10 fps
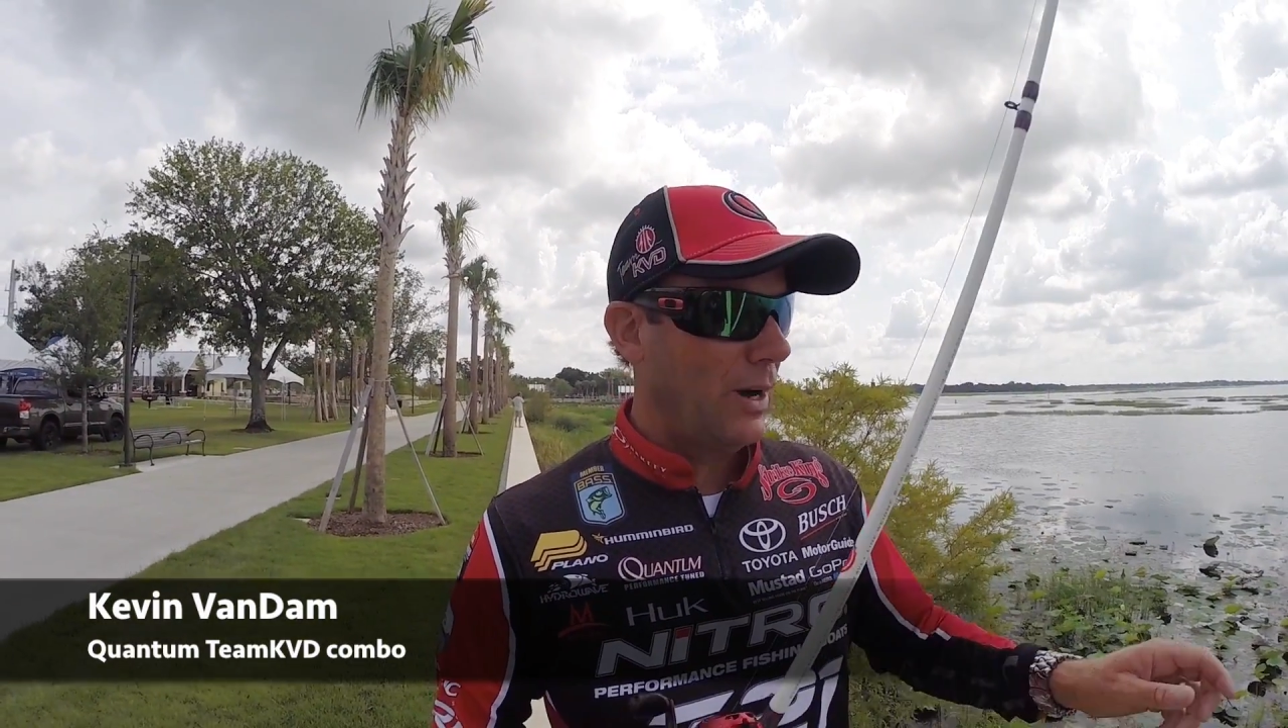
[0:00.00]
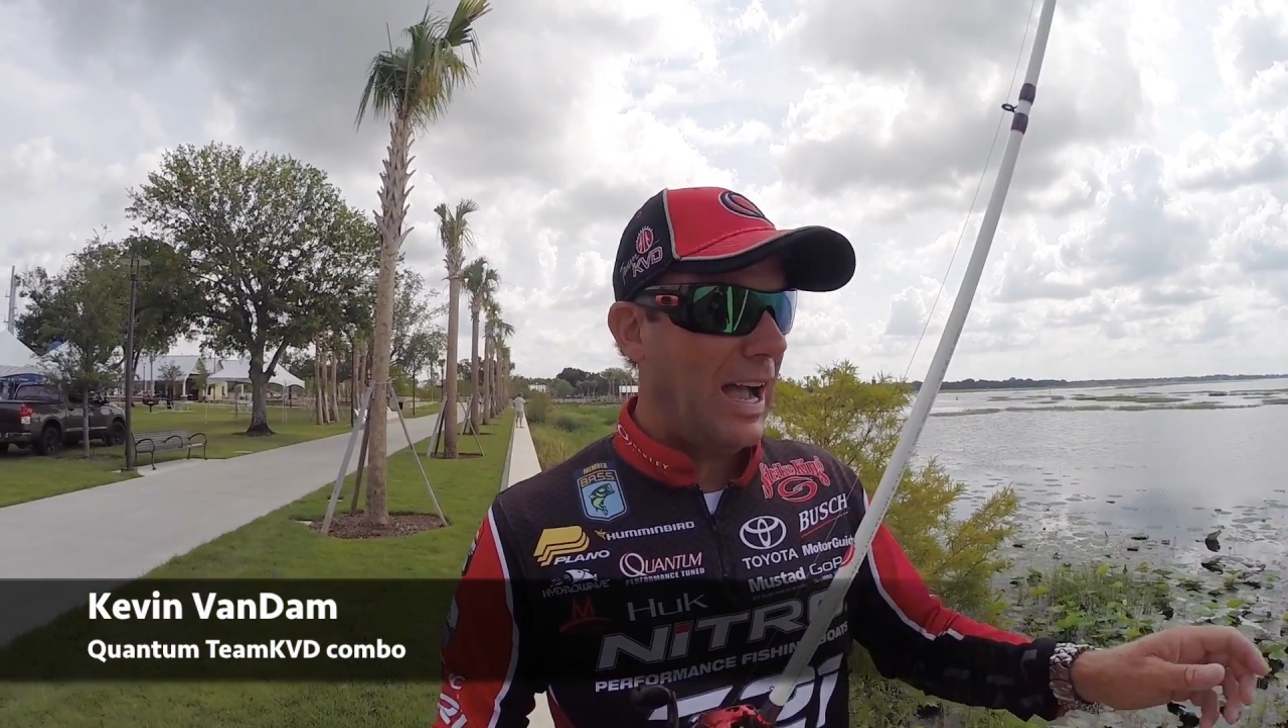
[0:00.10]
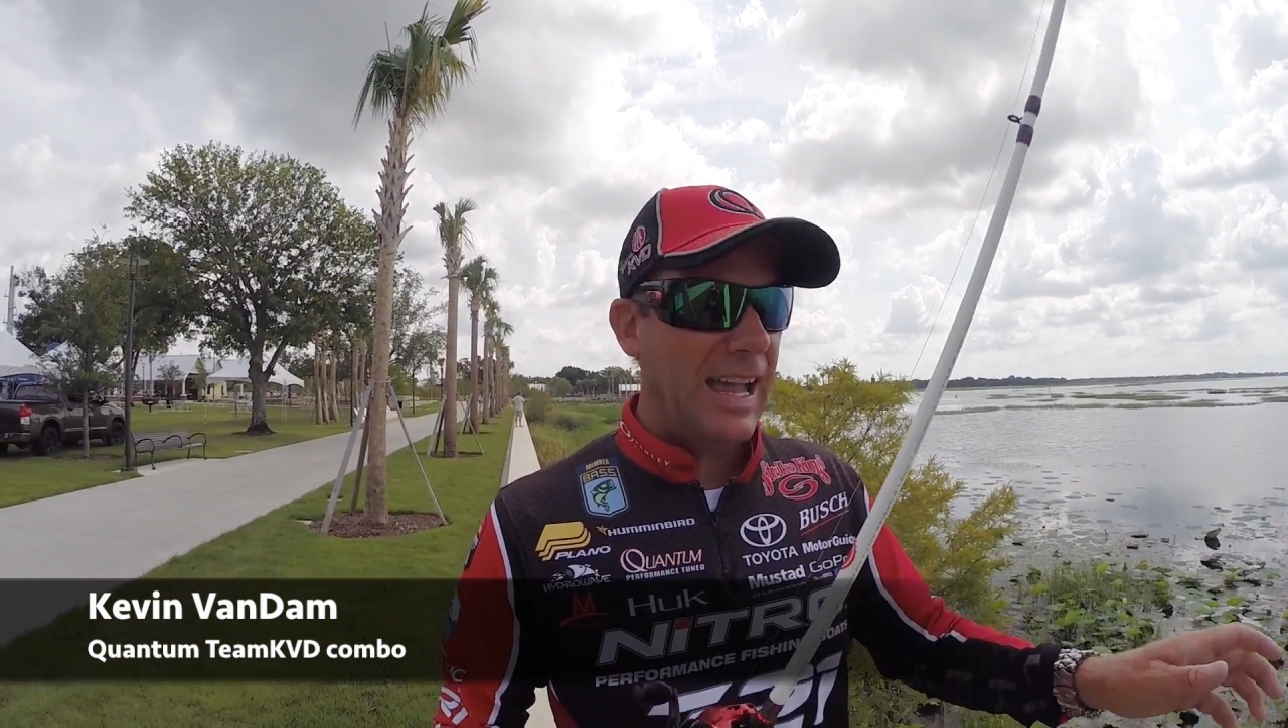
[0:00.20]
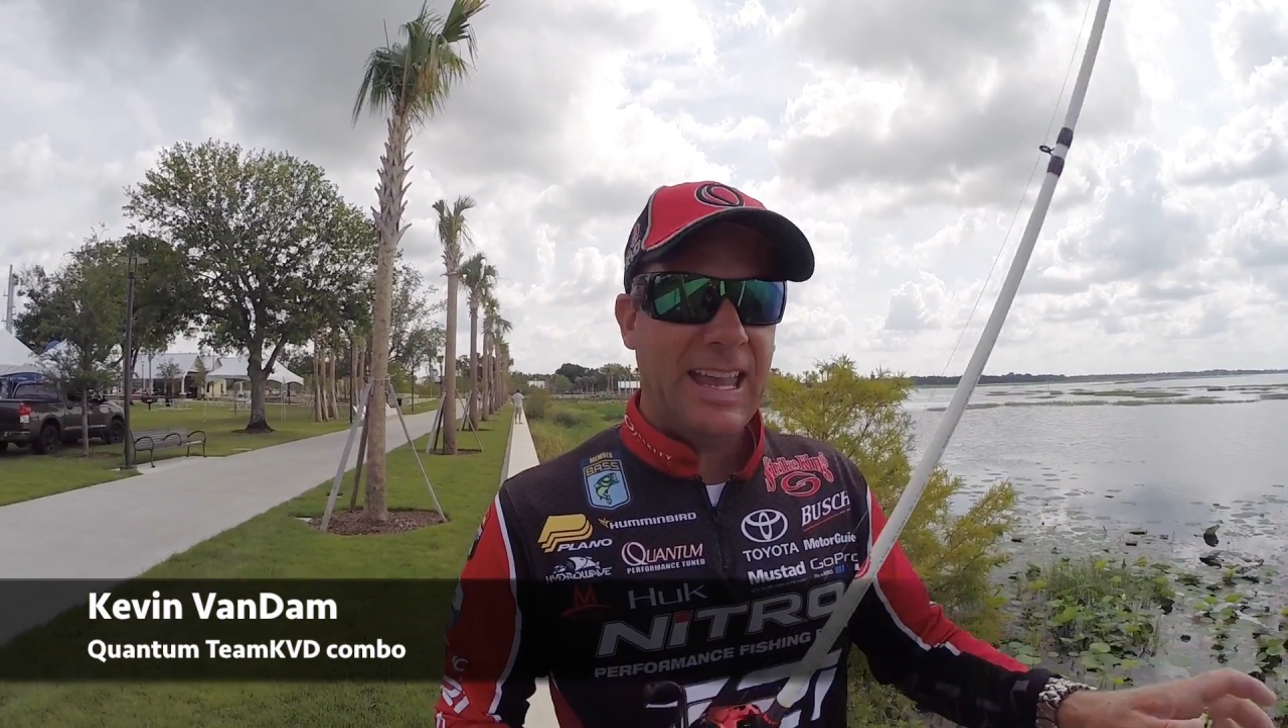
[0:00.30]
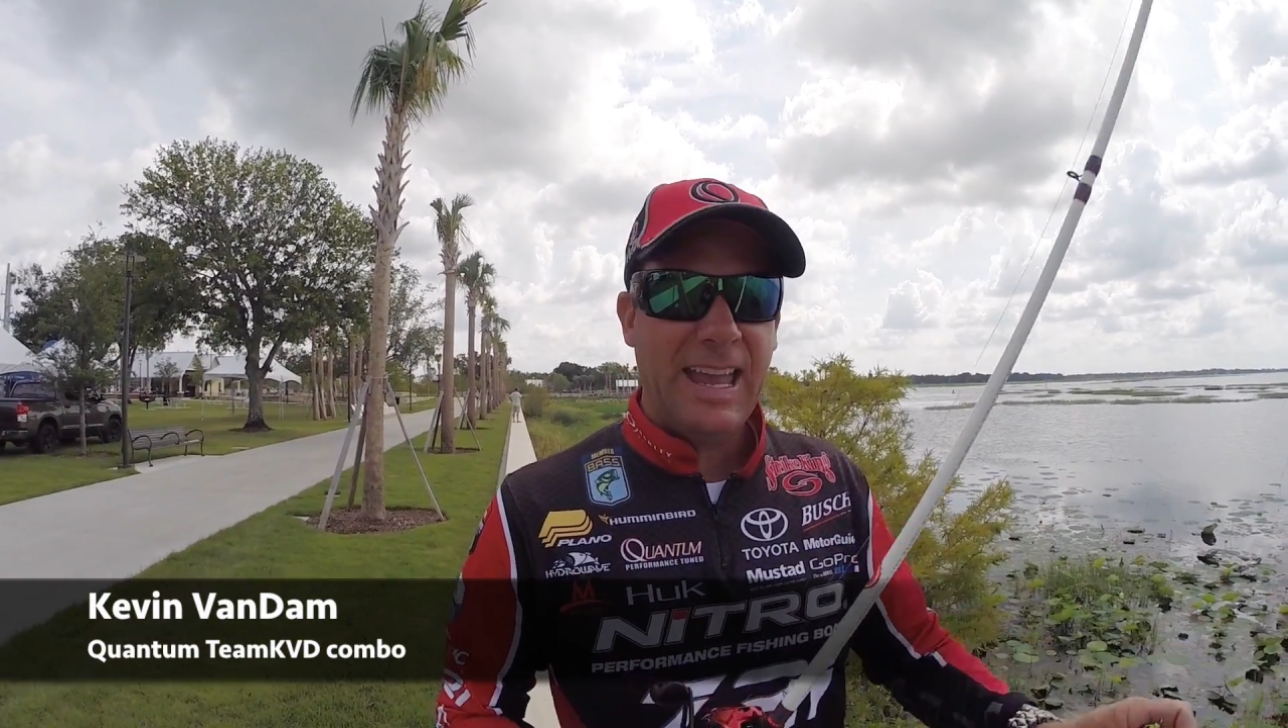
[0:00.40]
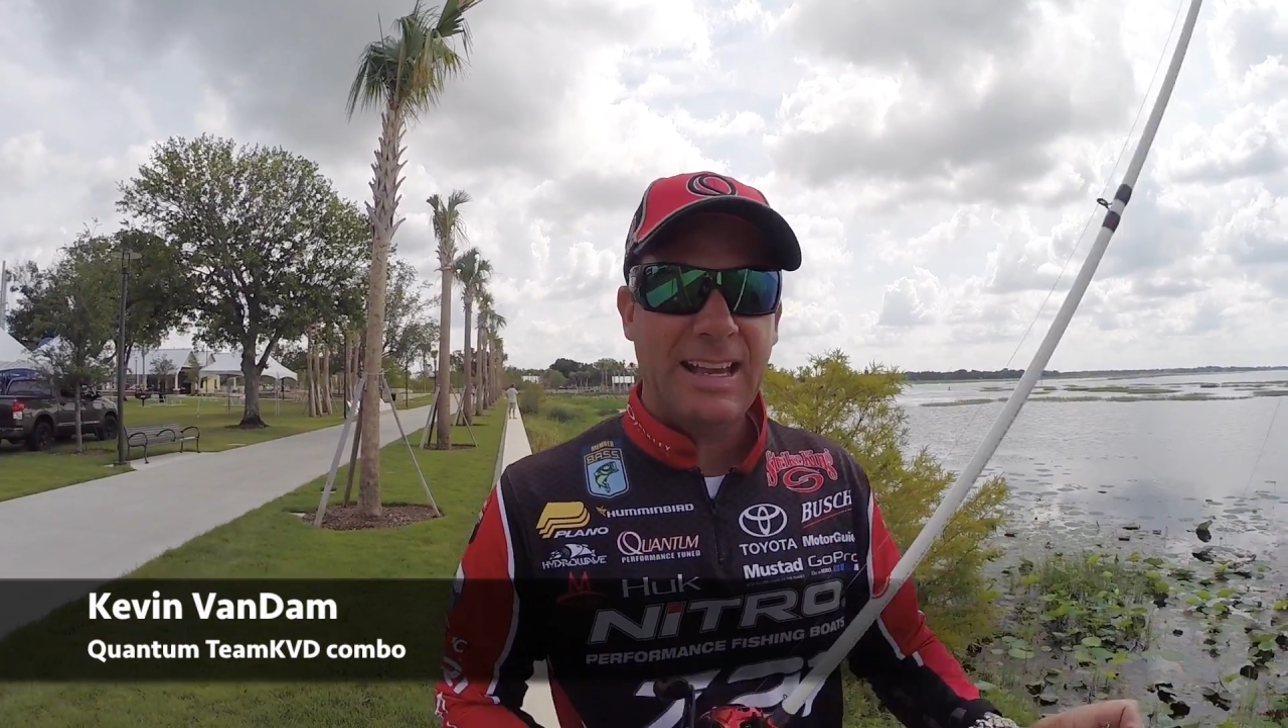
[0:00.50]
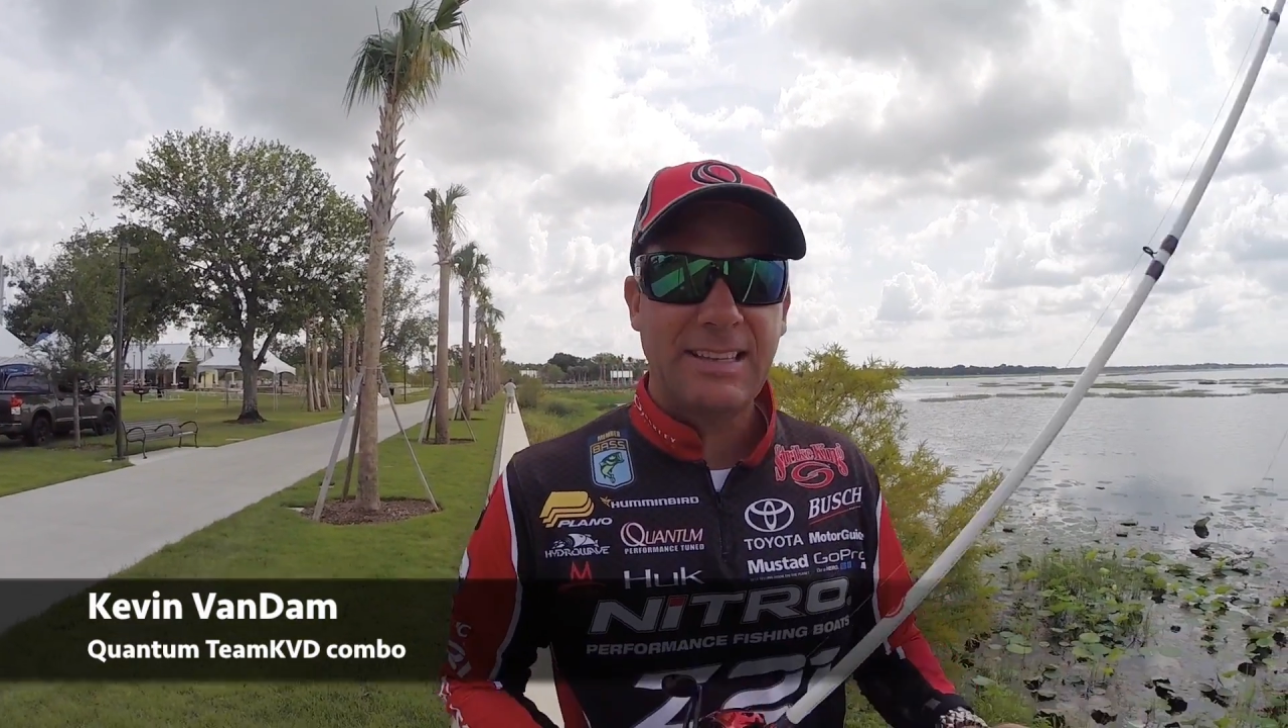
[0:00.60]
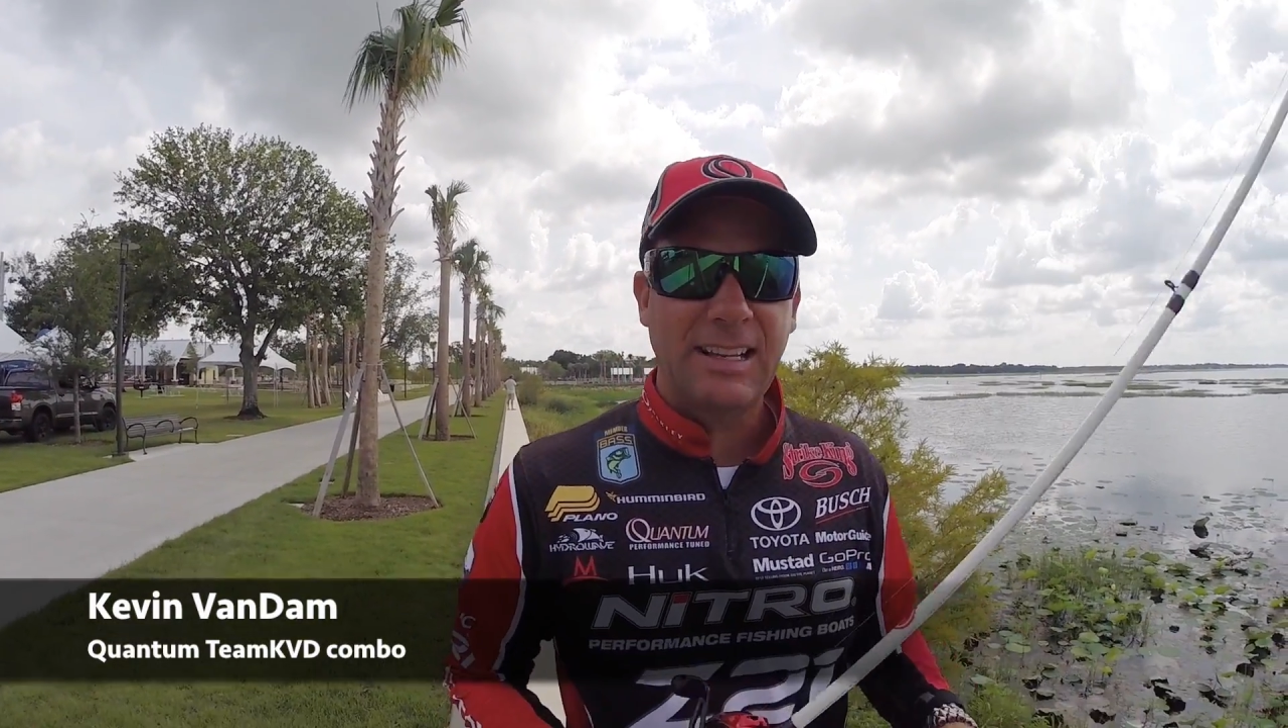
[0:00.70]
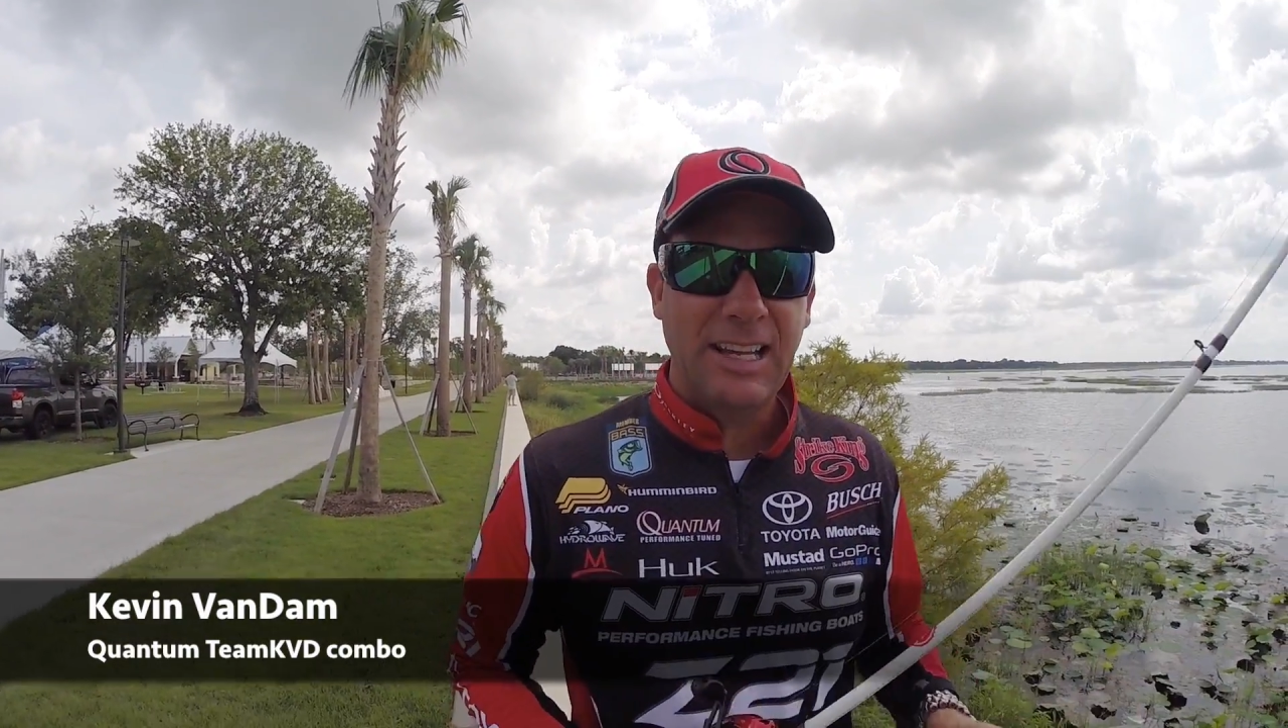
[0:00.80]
iCast at